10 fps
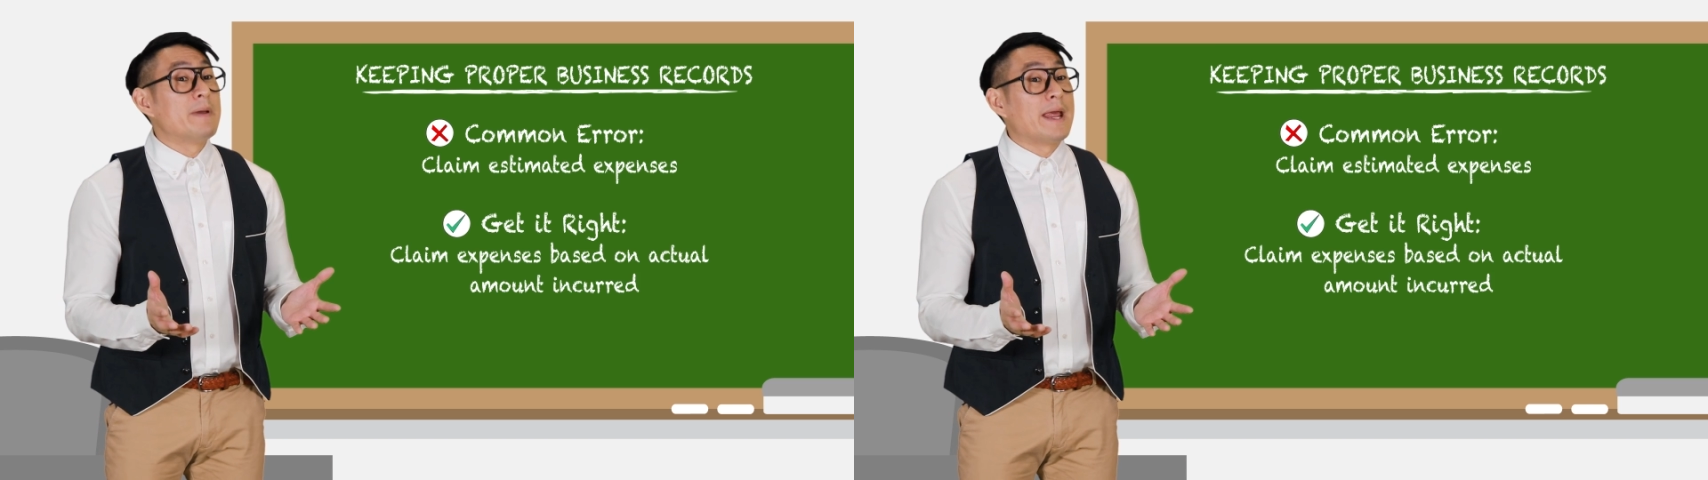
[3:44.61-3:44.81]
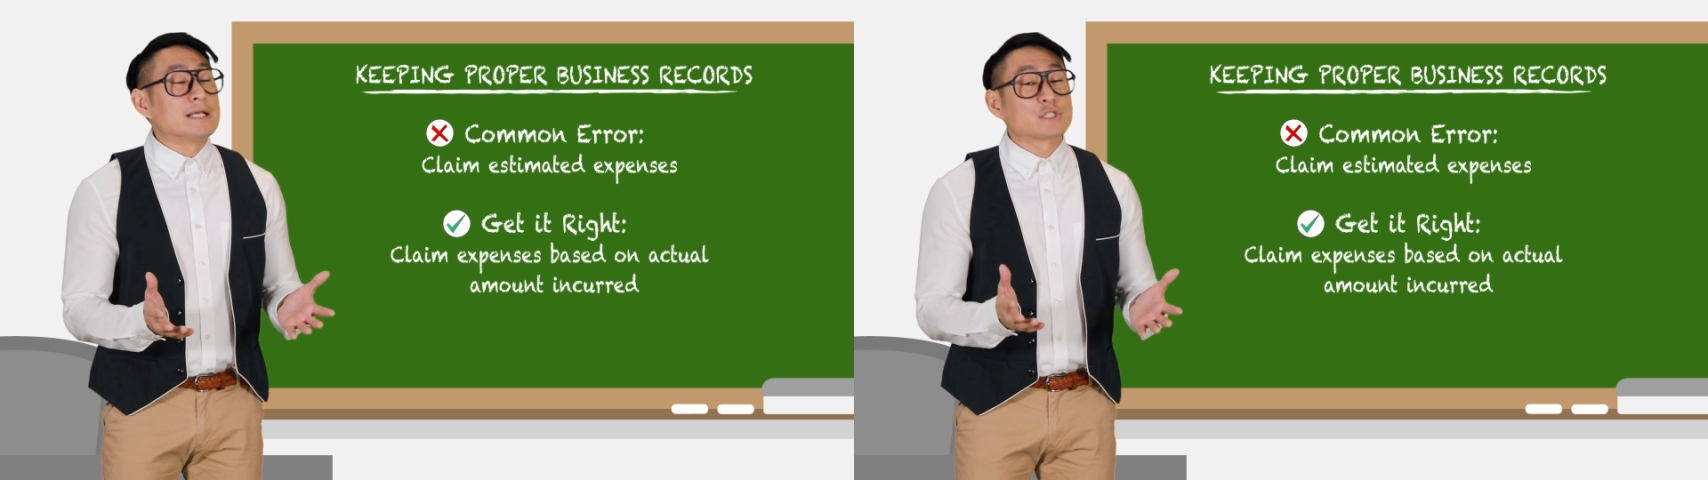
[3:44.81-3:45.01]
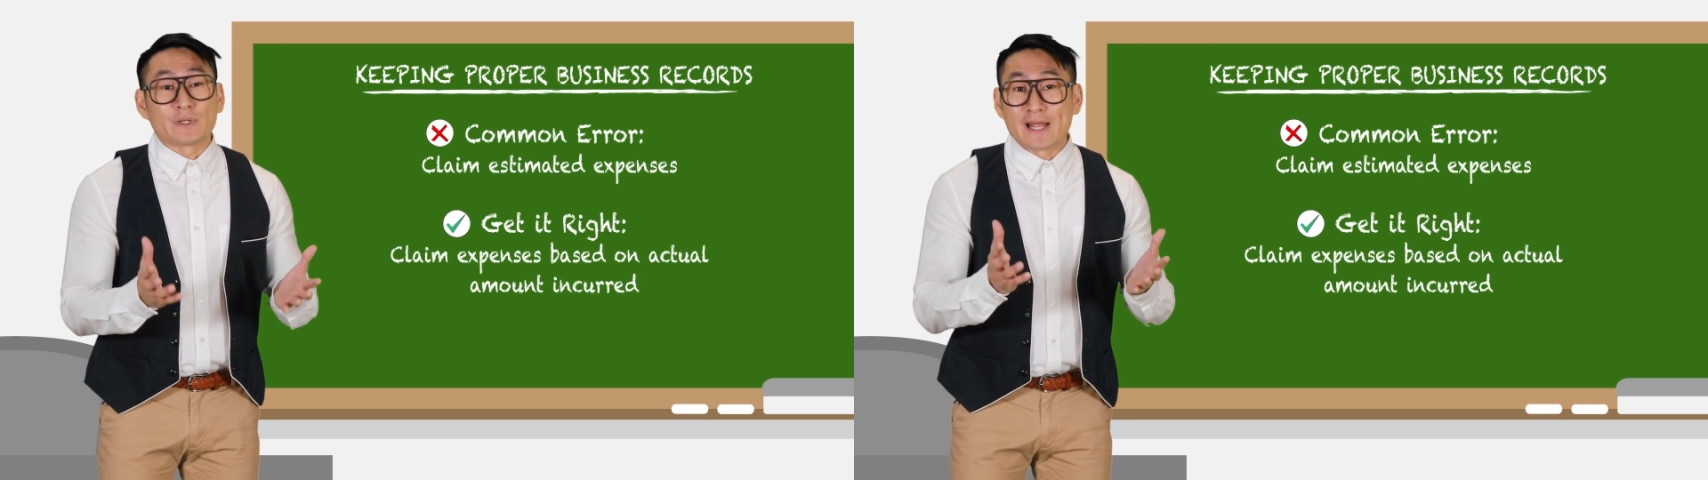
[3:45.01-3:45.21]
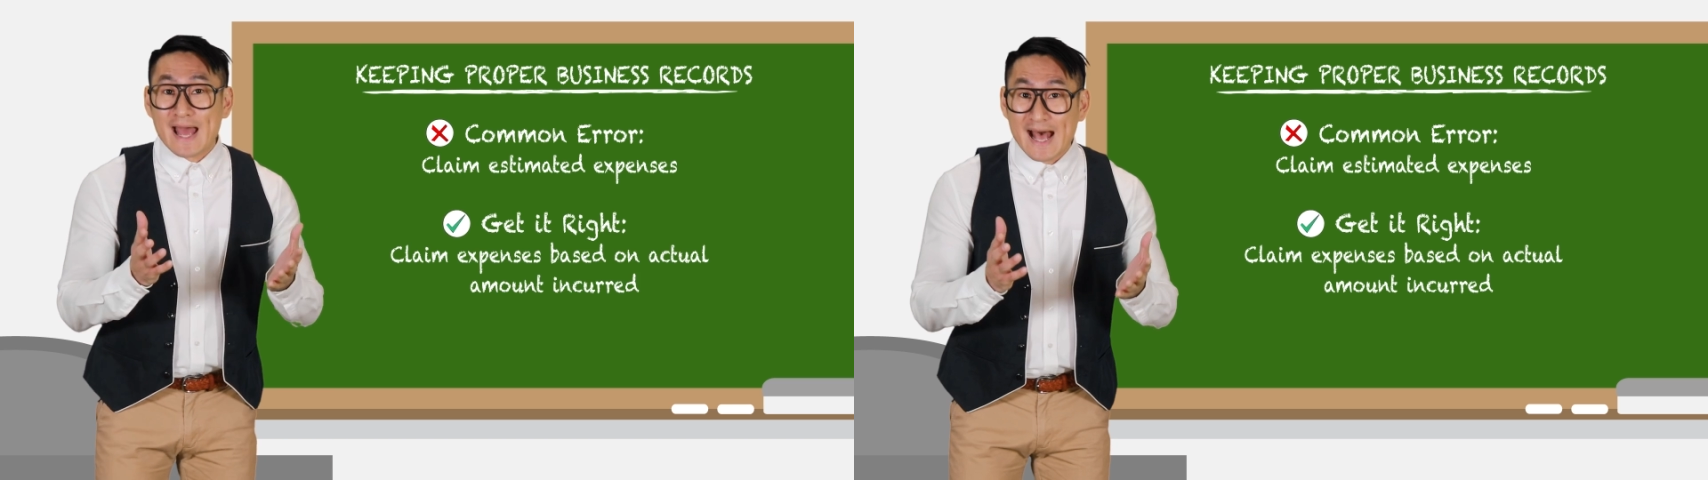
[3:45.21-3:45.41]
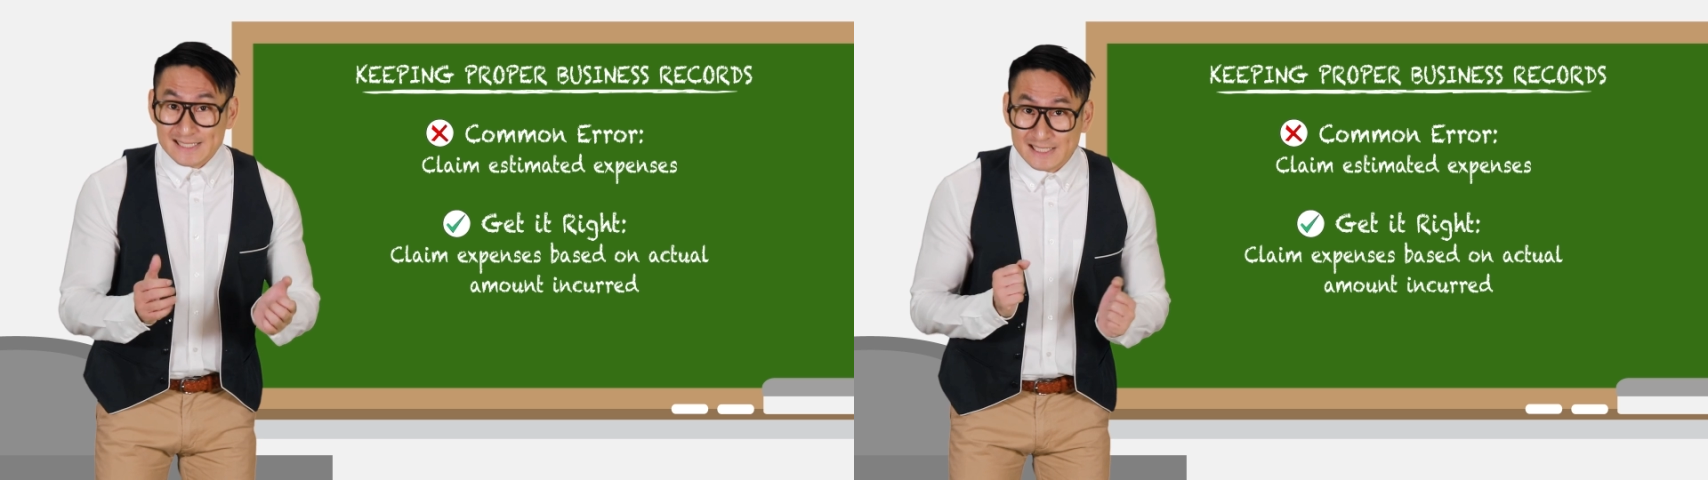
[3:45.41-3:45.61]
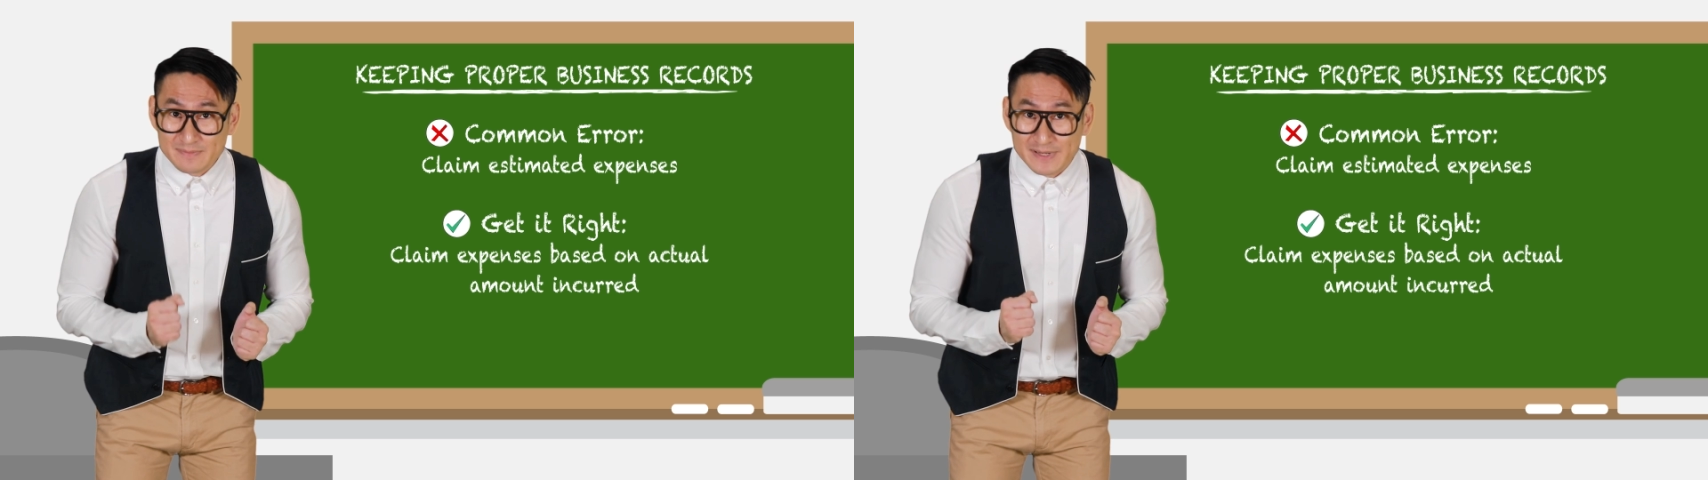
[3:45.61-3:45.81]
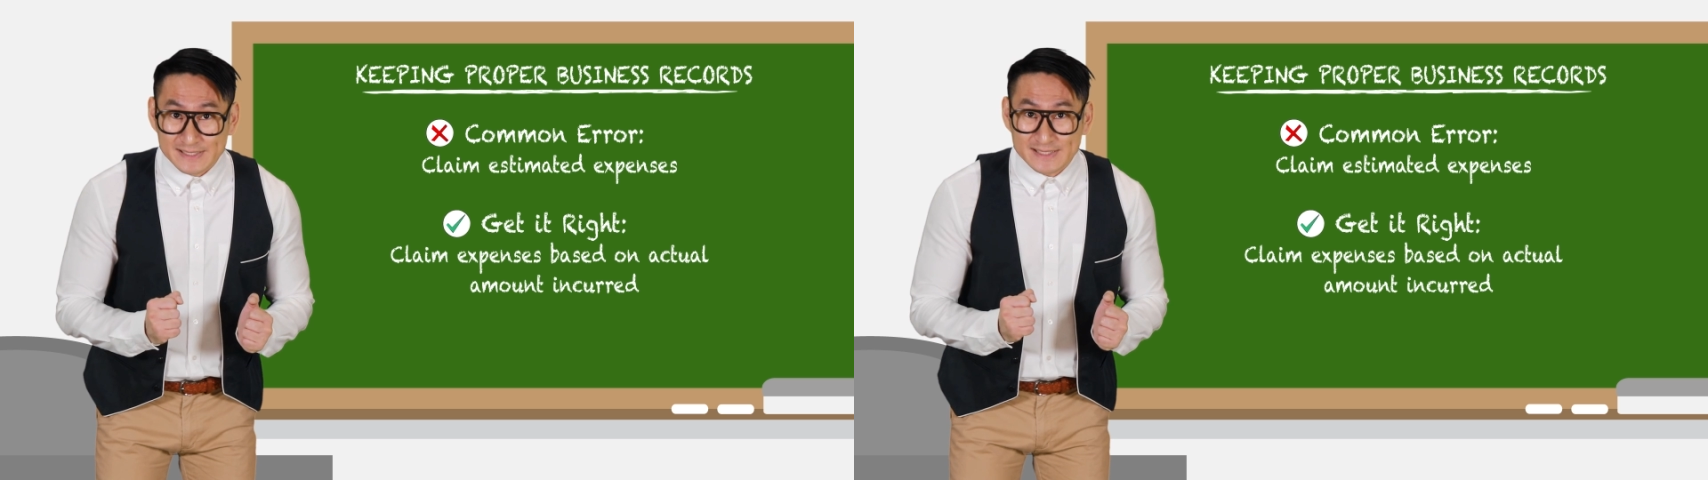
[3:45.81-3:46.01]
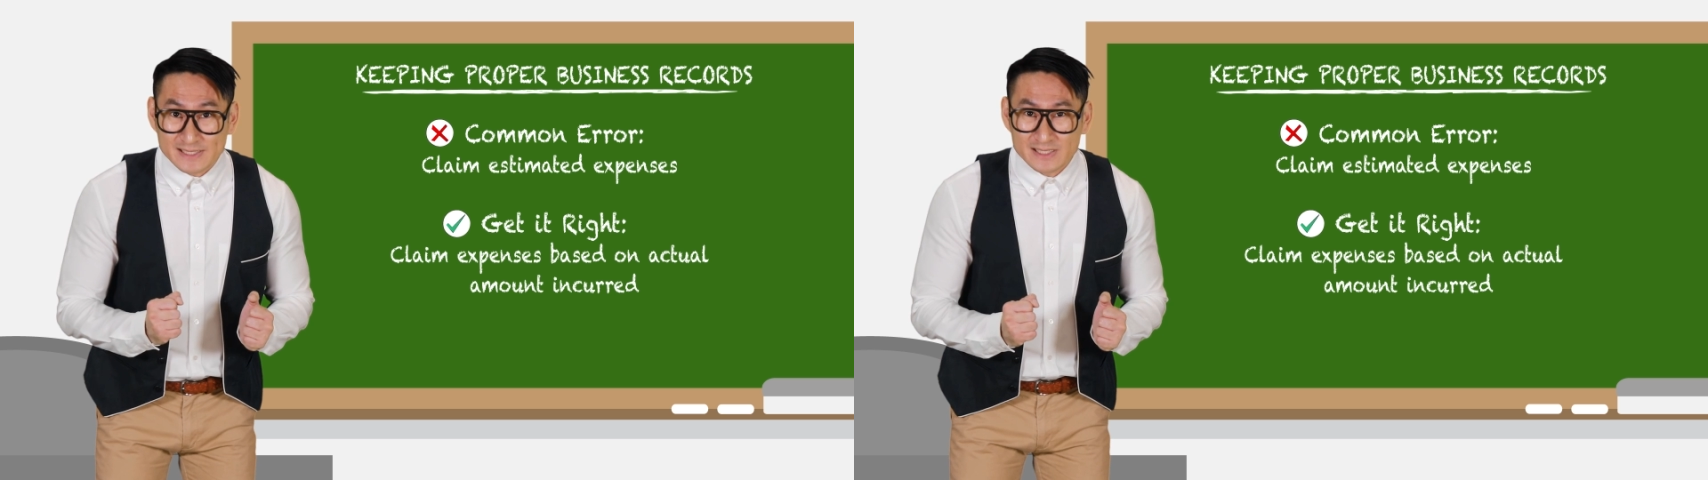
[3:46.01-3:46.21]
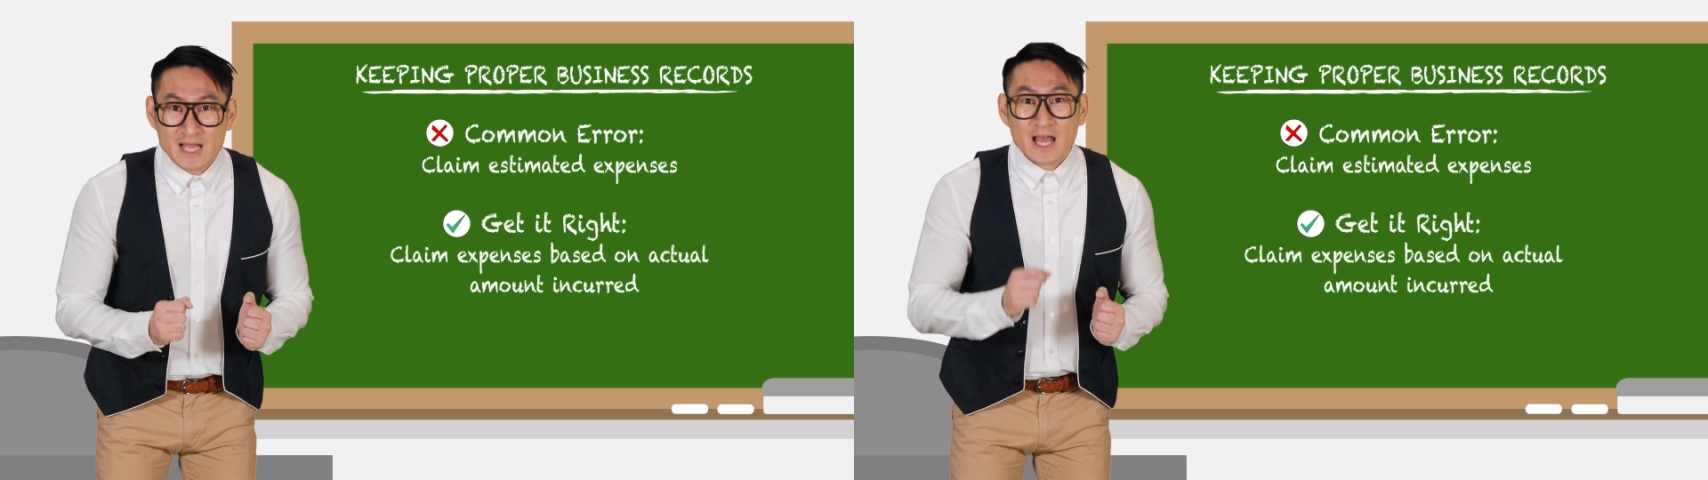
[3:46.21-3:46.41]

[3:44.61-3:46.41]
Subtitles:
based on estimates,